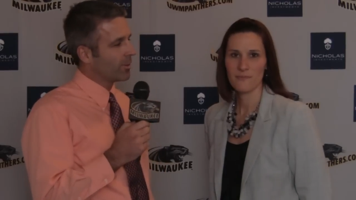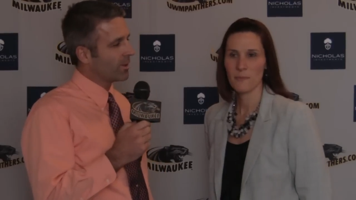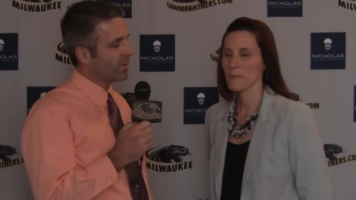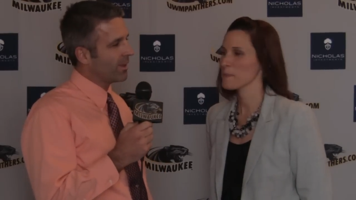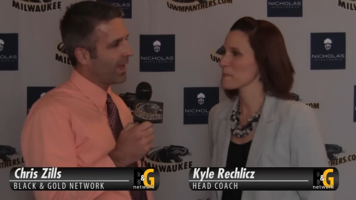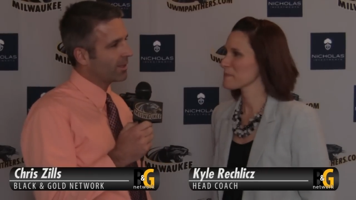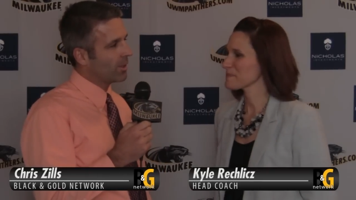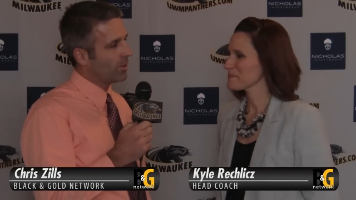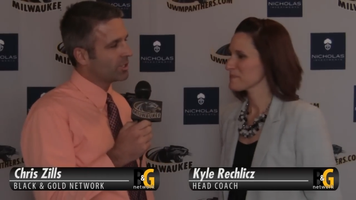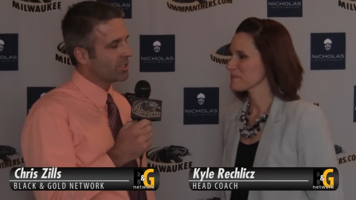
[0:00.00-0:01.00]
Speaker 1: here with
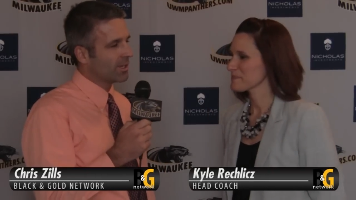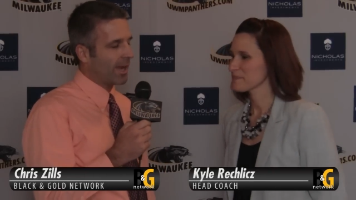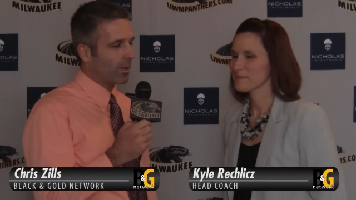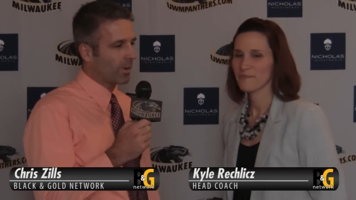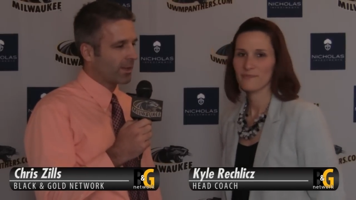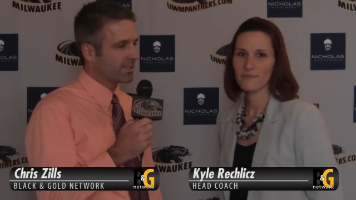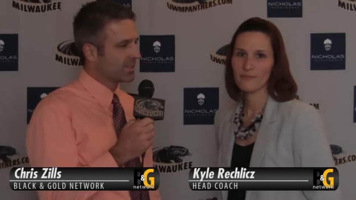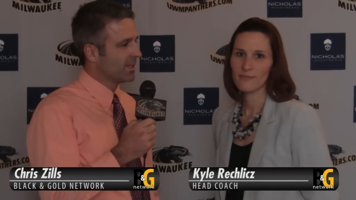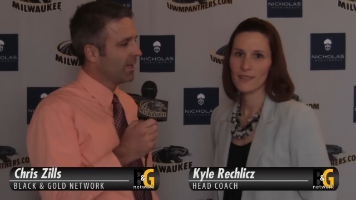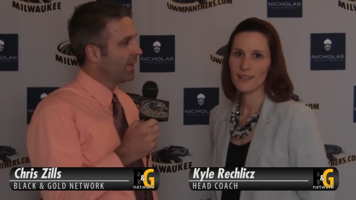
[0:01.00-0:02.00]
head coach Kyle
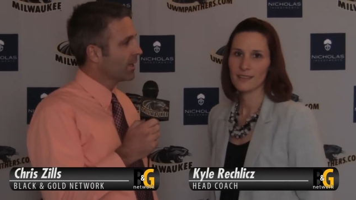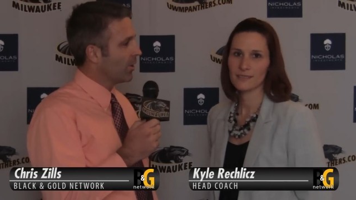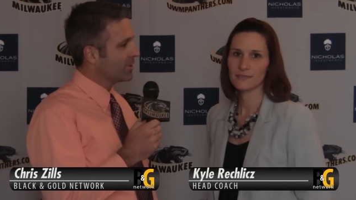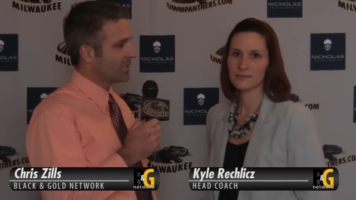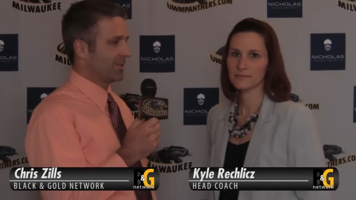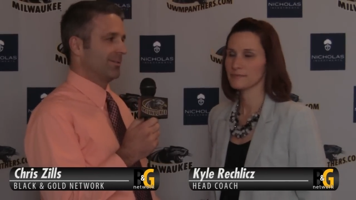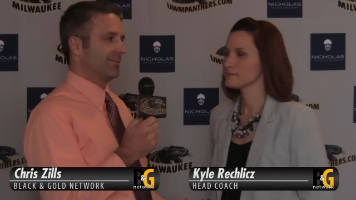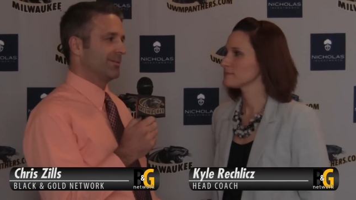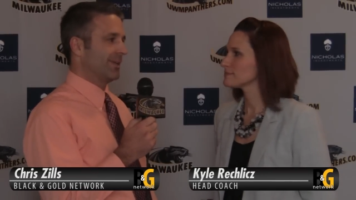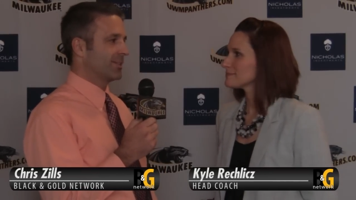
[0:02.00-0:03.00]
Rechlicz. Coach,
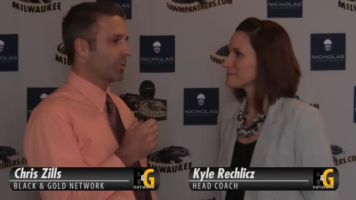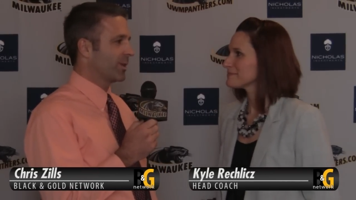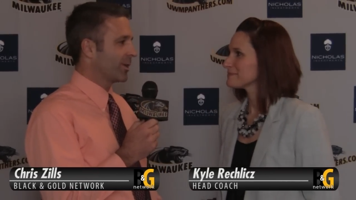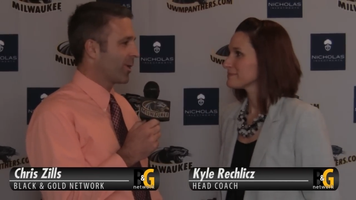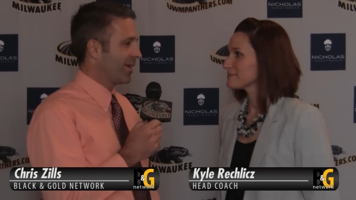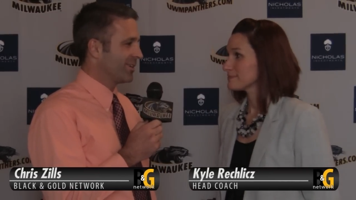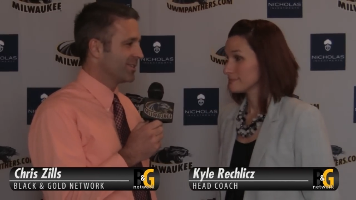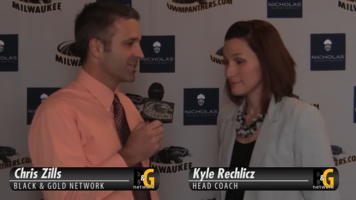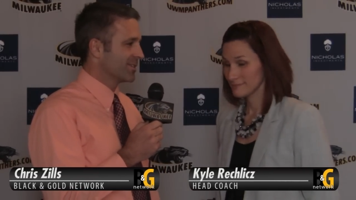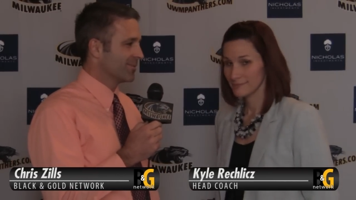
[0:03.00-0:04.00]
days quickly
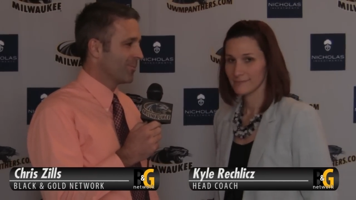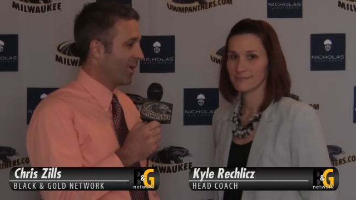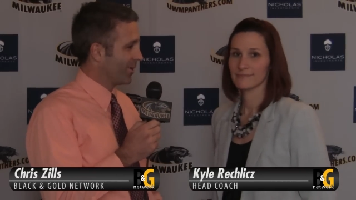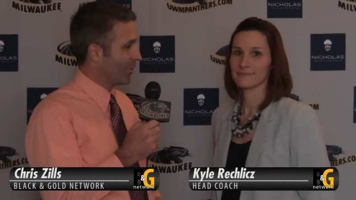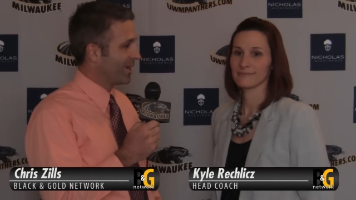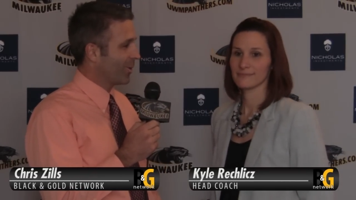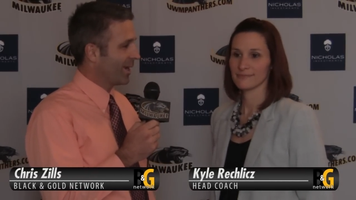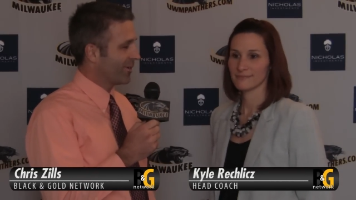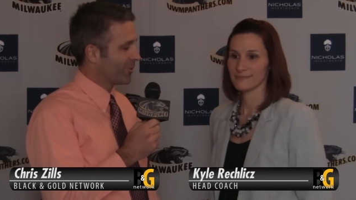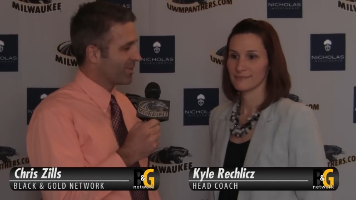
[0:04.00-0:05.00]
arriving, just a, what a week
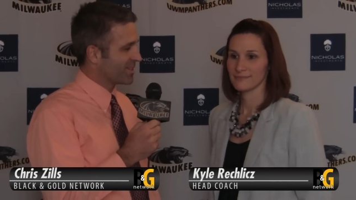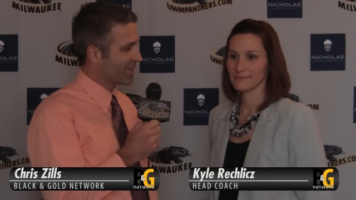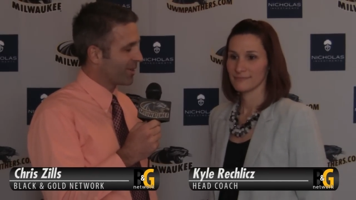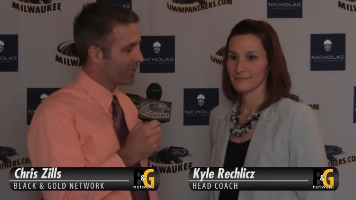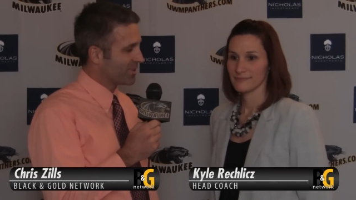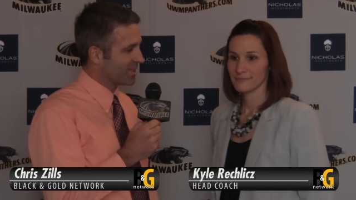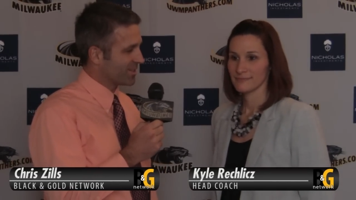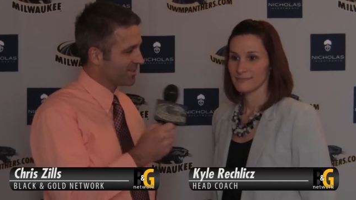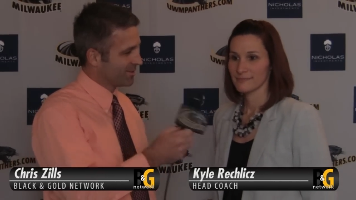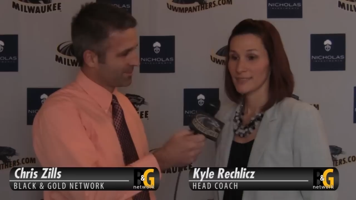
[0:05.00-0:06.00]
away from the start of the real
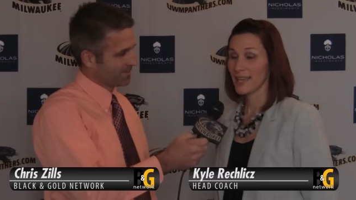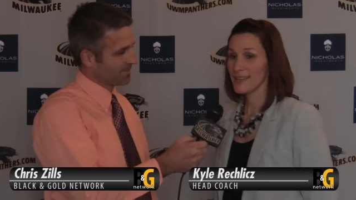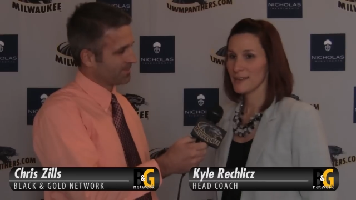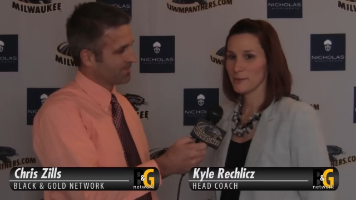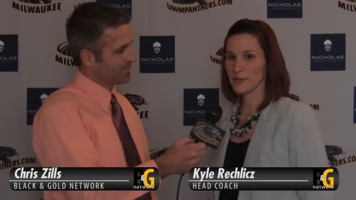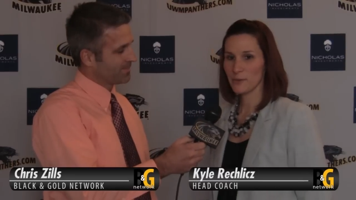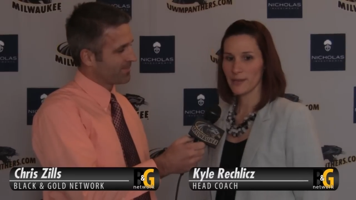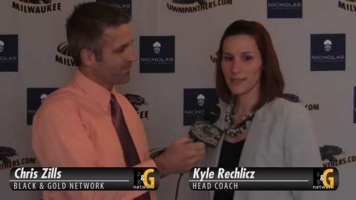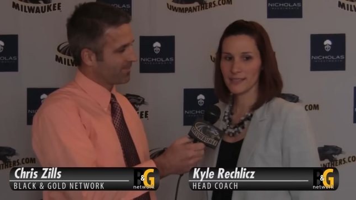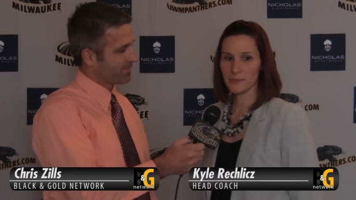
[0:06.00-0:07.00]
season.
Speaker 2: Yeah, a week
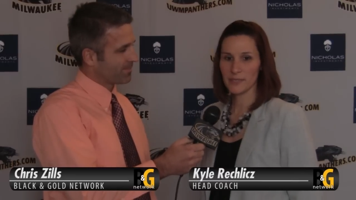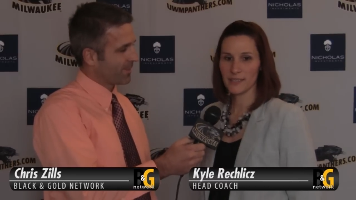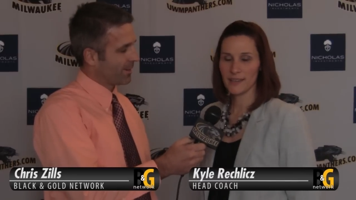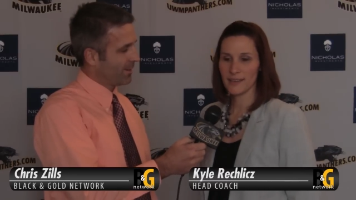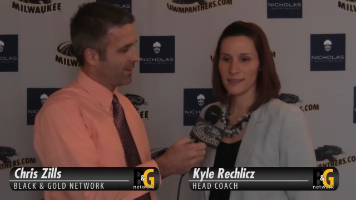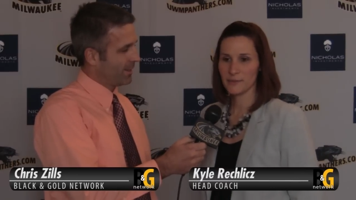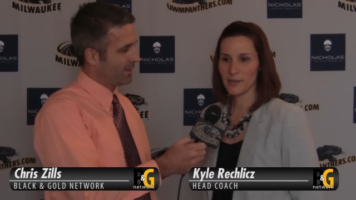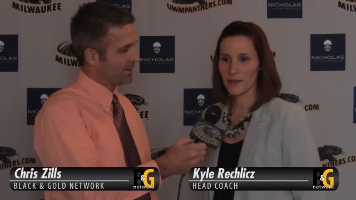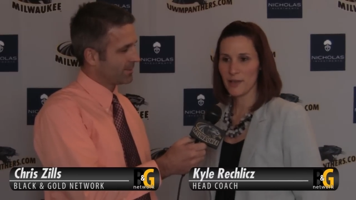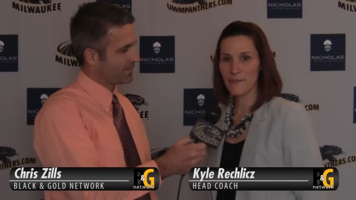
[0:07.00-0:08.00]
away, and we uh,
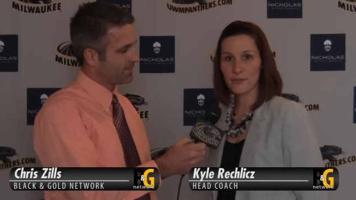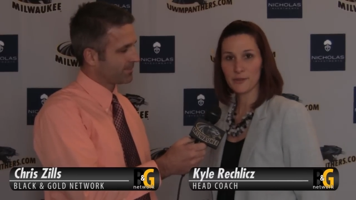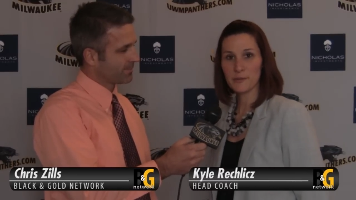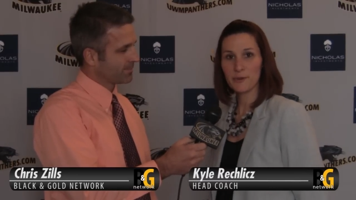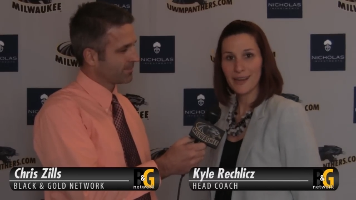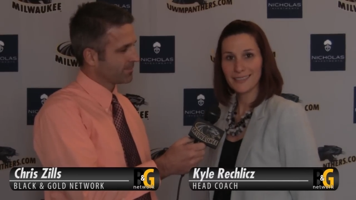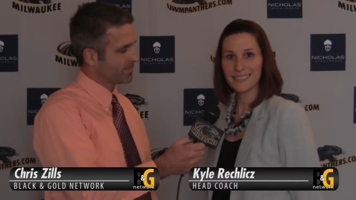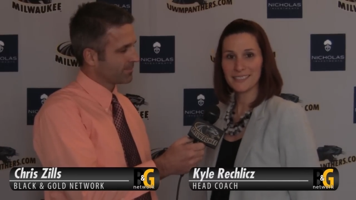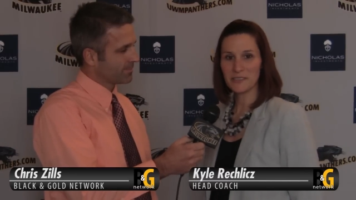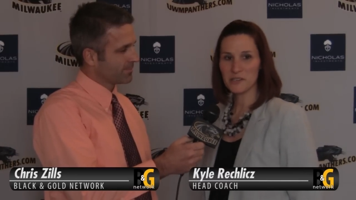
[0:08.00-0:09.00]
we will have 30
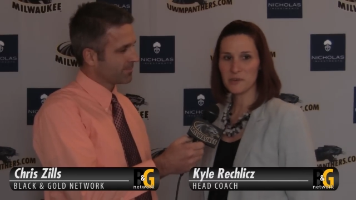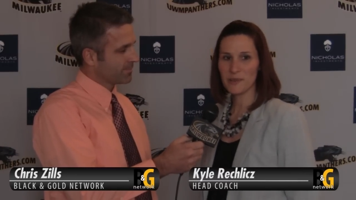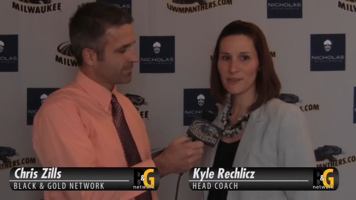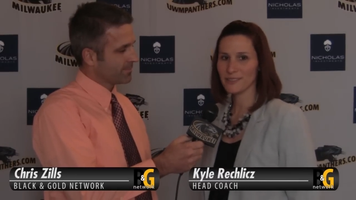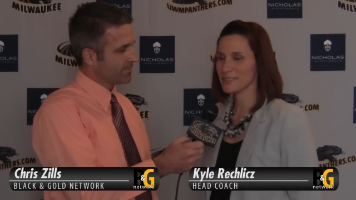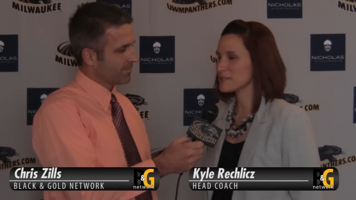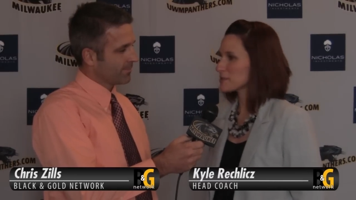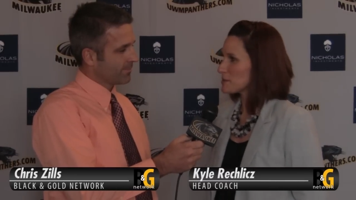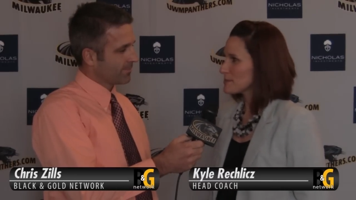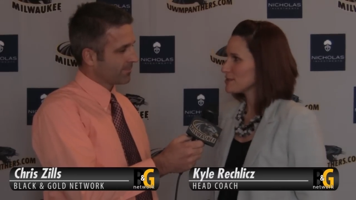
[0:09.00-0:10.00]
practices under our belt, a
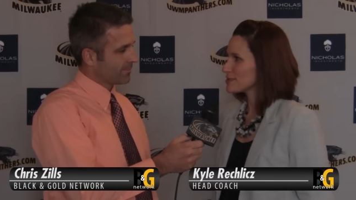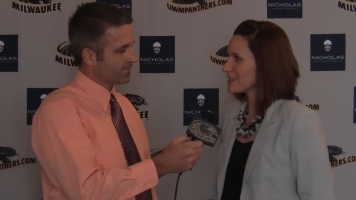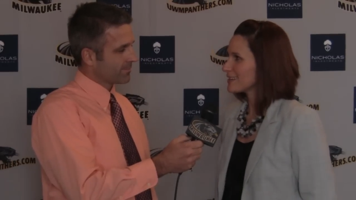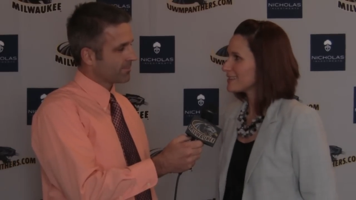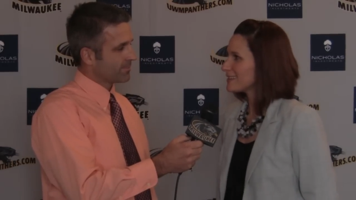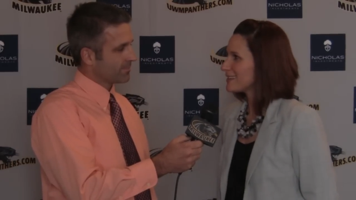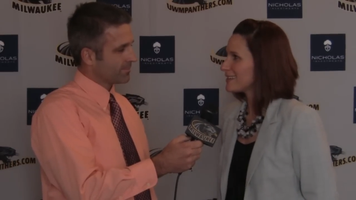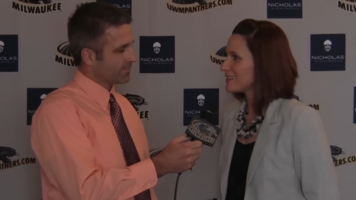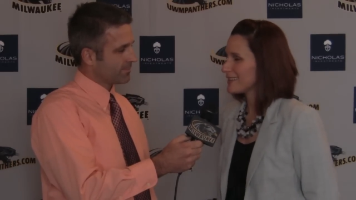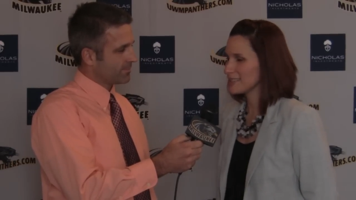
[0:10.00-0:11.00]
scrimmage, and
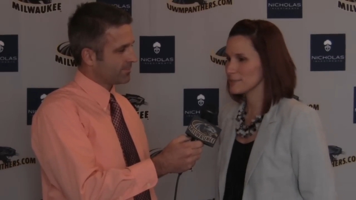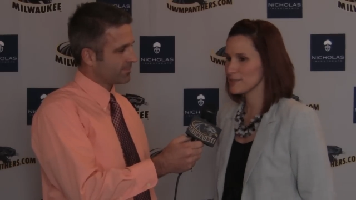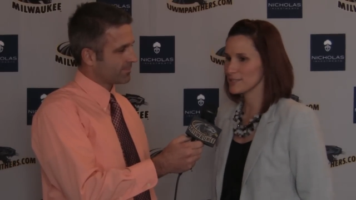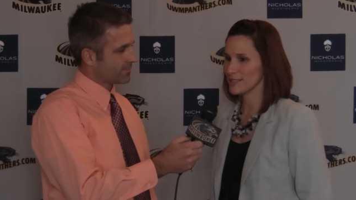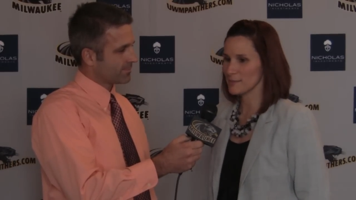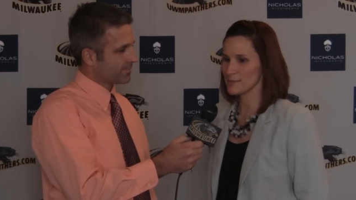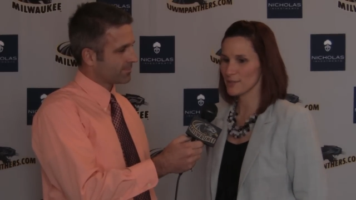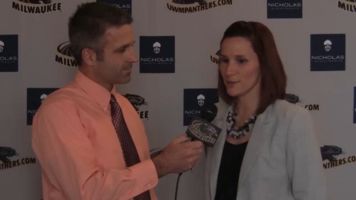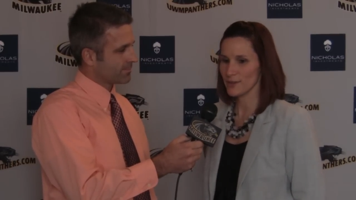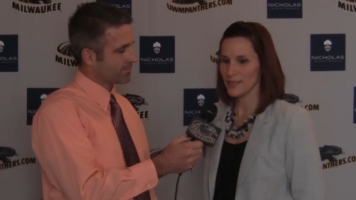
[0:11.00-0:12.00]
uh, exhibition game. So